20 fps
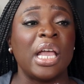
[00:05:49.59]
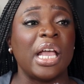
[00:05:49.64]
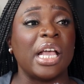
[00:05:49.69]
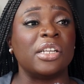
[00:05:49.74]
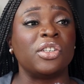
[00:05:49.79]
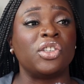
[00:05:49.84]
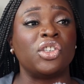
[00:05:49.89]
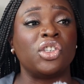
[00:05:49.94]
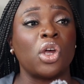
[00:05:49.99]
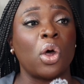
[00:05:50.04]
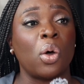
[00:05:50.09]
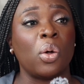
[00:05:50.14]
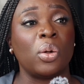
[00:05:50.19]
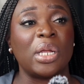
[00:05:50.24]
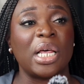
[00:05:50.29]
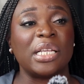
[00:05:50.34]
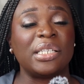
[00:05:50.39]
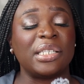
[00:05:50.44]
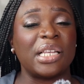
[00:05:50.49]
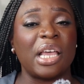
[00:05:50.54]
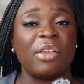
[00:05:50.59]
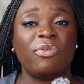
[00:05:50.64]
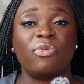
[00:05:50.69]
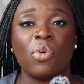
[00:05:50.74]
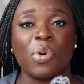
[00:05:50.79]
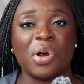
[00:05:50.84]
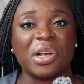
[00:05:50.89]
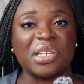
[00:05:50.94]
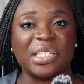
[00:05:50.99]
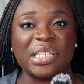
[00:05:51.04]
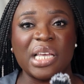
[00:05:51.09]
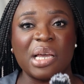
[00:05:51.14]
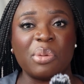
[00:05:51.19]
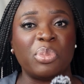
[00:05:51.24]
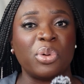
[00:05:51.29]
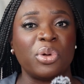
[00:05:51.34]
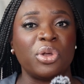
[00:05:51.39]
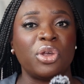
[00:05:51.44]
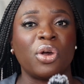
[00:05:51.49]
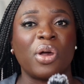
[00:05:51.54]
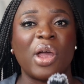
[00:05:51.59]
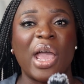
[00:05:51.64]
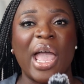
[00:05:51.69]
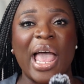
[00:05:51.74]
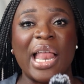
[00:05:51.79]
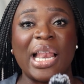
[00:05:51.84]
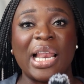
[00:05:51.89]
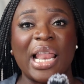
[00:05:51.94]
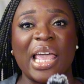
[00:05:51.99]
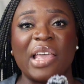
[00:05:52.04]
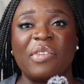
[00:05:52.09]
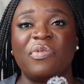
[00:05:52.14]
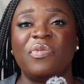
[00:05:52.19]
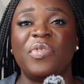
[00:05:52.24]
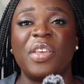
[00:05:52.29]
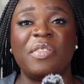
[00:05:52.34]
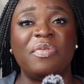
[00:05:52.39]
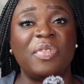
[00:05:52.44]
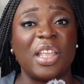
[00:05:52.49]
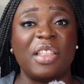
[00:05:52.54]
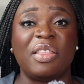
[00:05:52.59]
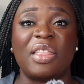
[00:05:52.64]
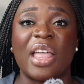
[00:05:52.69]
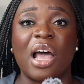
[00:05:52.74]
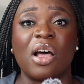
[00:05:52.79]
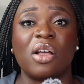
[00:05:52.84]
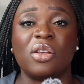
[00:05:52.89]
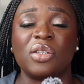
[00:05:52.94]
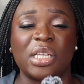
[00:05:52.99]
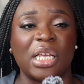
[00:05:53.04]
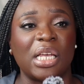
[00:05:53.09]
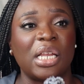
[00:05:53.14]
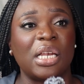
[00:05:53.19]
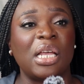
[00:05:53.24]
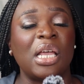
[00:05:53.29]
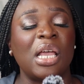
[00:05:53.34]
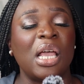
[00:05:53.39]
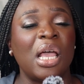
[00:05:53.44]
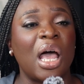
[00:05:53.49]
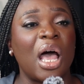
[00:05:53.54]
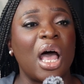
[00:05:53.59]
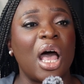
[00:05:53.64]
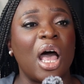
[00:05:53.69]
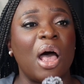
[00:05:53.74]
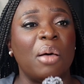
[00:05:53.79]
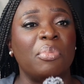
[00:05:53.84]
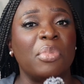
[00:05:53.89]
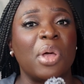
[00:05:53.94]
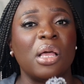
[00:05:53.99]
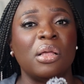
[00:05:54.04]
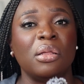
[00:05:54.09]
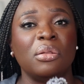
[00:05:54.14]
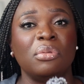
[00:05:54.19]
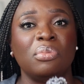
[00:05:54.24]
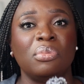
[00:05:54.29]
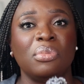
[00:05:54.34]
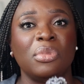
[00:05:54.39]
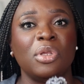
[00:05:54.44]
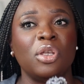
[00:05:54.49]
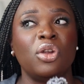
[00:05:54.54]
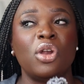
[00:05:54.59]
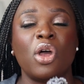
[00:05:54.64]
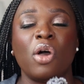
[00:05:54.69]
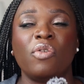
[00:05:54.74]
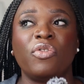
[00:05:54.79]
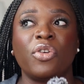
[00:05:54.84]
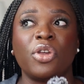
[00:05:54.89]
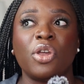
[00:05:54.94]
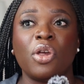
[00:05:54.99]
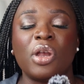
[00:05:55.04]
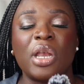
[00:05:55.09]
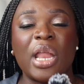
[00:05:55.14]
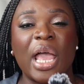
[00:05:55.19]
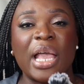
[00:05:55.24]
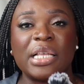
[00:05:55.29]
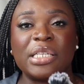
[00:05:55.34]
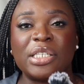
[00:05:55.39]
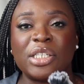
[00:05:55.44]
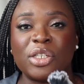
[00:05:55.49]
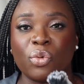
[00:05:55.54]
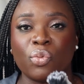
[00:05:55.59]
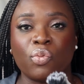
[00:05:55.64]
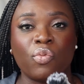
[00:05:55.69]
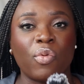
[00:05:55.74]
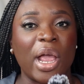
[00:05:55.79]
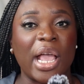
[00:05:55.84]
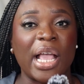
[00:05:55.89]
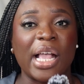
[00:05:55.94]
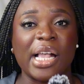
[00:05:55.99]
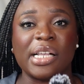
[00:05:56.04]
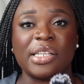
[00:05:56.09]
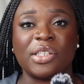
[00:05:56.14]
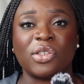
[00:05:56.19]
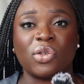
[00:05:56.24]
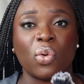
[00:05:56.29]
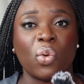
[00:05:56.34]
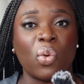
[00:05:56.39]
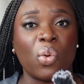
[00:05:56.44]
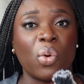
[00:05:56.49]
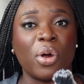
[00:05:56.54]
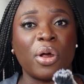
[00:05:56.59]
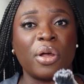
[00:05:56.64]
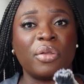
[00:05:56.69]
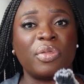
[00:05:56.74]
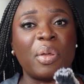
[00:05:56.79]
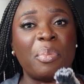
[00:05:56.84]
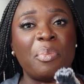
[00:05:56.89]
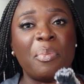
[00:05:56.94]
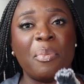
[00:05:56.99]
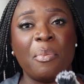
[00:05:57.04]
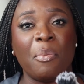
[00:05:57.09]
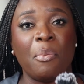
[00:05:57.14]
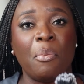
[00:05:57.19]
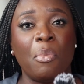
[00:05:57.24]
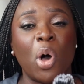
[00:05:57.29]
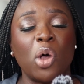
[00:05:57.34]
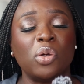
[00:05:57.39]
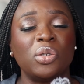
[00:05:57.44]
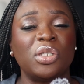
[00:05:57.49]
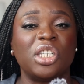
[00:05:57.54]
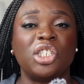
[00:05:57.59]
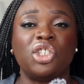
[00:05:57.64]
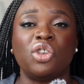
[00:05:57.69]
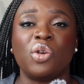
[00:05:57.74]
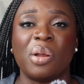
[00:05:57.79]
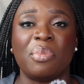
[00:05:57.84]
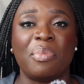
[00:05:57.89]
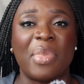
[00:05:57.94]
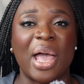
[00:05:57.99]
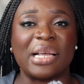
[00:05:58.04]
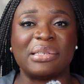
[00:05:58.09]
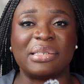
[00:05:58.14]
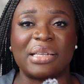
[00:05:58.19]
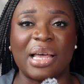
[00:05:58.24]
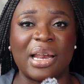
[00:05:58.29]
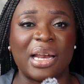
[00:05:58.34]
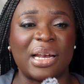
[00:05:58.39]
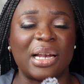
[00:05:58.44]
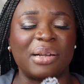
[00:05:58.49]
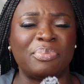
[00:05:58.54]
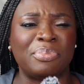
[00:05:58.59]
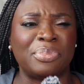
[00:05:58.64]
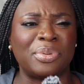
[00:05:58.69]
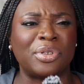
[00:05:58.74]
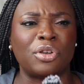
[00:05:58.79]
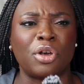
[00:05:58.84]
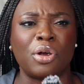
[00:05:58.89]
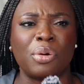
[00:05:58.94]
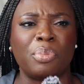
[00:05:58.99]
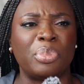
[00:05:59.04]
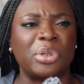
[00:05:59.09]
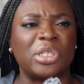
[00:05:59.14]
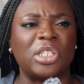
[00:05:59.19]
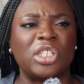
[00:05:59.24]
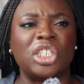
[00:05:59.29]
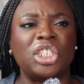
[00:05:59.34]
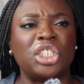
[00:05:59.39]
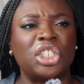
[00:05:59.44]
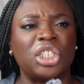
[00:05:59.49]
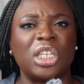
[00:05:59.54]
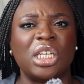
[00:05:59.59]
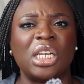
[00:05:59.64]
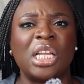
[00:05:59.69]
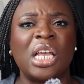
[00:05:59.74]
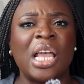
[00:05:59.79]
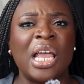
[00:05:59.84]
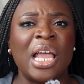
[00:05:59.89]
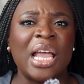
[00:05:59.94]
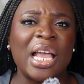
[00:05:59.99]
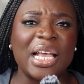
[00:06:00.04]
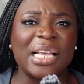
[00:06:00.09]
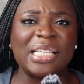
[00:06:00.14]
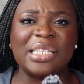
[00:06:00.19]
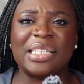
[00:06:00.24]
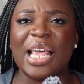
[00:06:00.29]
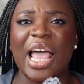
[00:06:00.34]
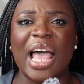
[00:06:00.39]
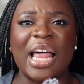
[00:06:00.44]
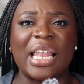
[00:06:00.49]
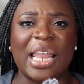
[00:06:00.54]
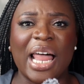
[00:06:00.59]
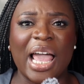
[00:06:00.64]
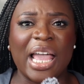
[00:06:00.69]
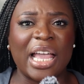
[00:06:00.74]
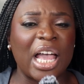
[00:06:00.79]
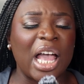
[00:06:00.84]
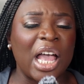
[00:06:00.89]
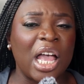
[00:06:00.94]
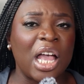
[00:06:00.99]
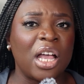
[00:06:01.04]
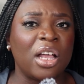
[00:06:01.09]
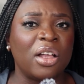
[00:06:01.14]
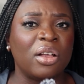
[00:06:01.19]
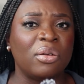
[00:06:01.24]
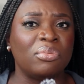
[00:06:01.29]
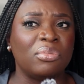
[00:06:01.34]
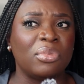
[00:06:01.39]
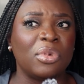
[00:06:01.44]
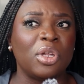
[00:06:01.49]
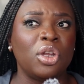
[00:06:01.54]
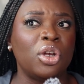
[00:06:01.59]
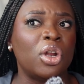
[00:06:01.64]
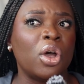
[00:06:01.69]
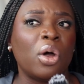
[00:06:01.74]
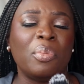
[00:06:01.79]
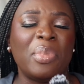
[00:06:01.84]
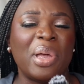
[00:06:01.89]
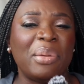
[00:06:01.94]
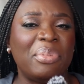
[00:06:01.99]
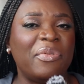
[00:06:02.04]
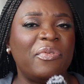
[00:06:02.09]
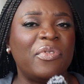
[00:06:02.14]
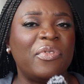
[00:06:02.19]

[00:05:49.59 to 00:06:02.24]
And so let's say, for example, you're at 50,000, for your next raise, or the most that you can max out at a certain position is at maybe